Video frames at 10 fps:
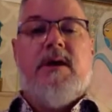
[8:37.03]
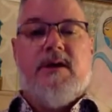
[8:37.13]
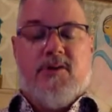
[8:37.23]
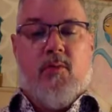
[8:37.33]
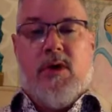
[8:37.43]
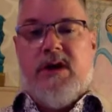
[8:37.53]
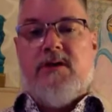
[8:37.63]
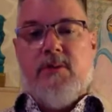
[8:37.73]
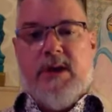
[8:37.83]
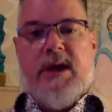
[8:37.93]
into
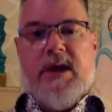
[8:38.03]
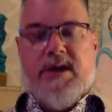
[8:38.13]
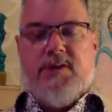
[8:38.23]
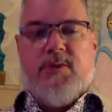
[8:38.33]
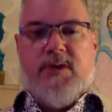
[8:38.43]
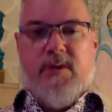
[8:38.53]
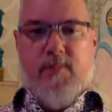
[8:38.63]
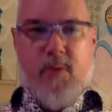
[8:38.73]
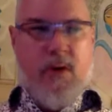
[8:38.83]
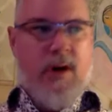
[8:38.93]
wanting to engage with you
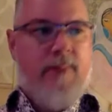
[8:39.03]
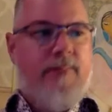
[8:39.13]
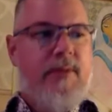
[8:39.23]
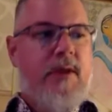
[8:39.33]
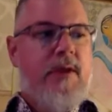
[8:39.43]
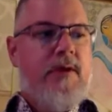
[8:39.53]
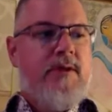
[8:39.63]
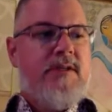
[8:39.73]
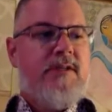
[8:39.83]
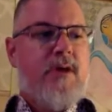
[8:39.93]
more.
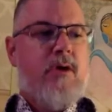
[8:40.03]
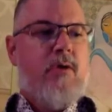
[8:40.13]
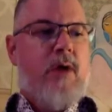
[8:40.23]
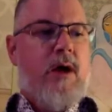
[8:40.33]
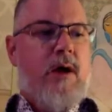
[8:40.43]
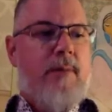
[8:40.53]
So